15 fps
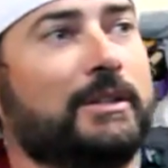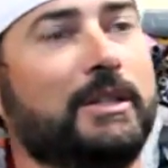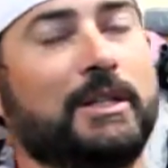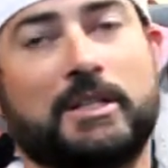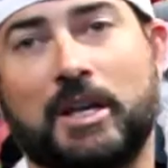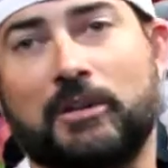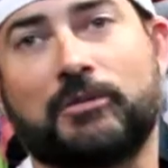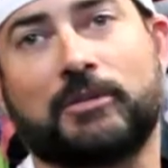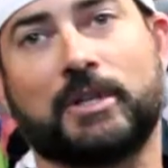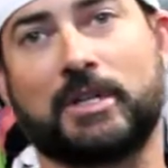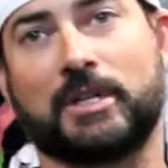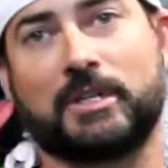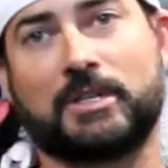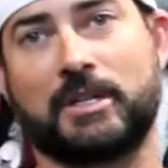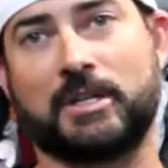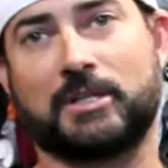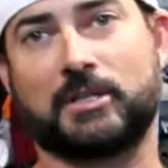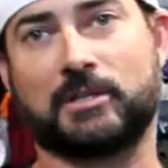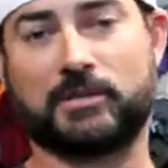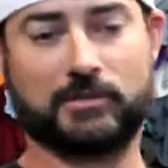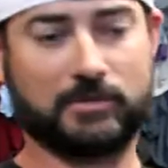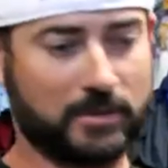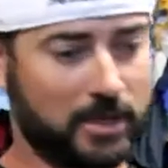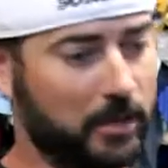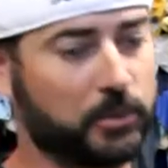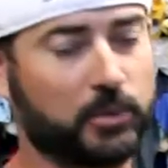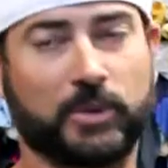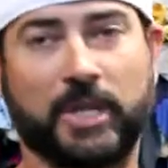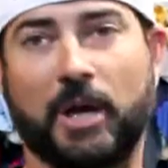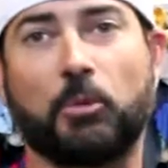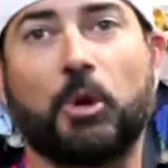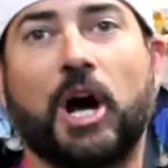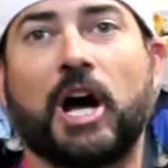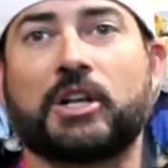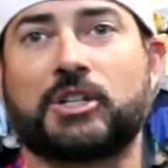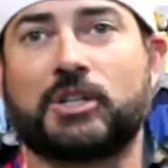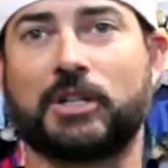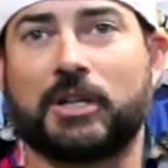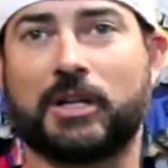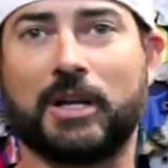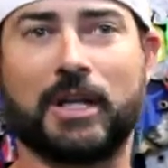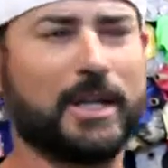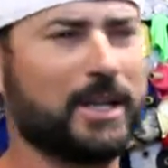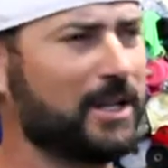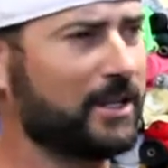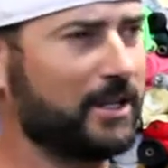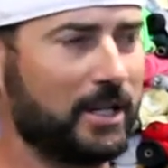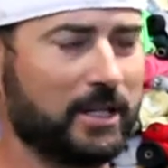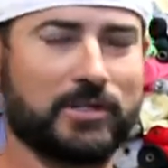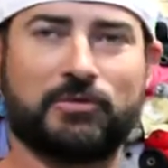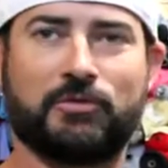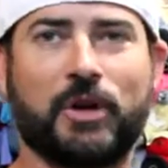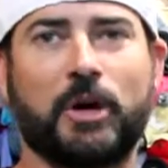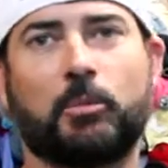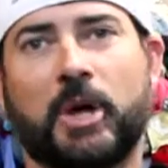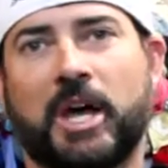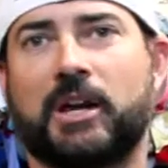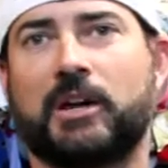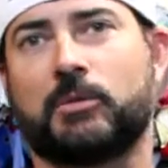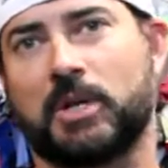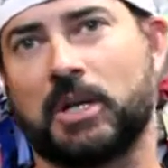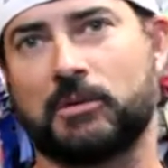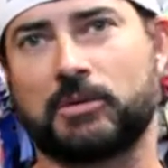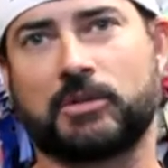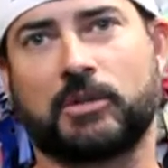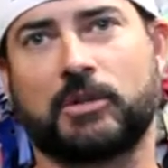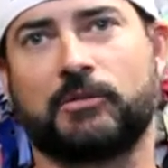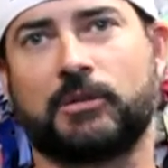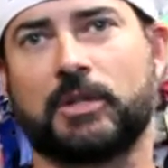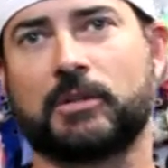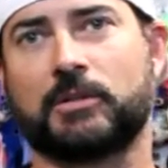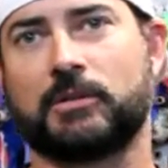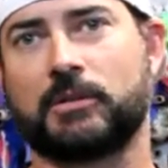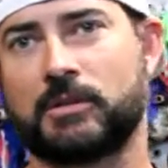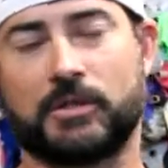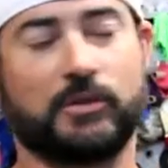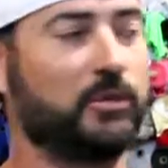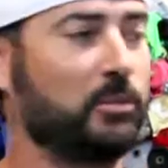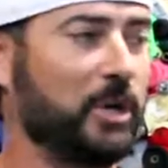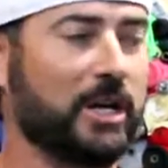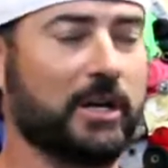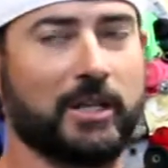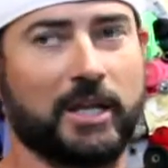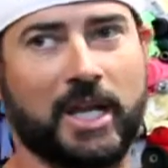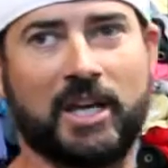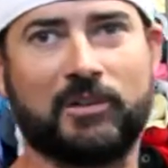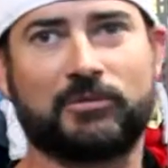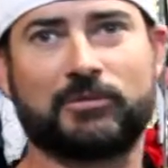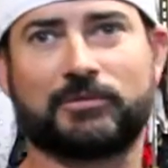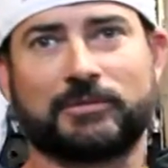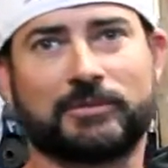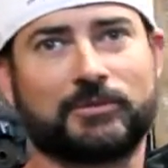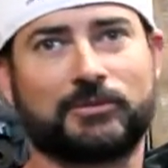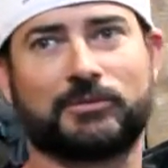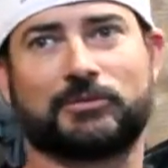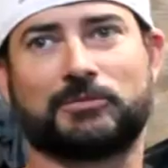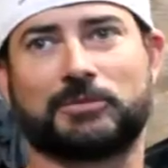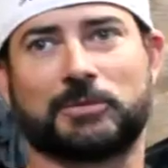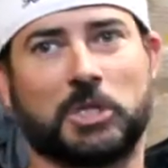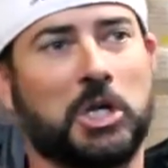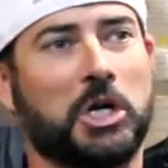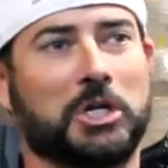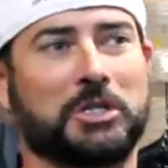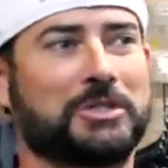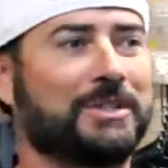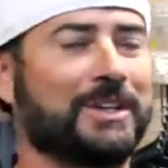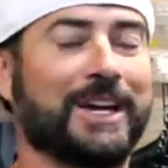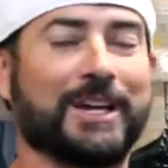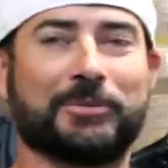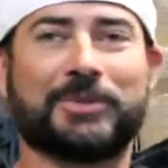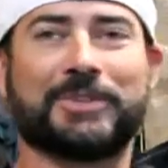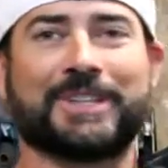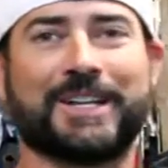And definitely, it just helped with that posture. I just felt better when I was surfing. I surfed better than I have the longest time.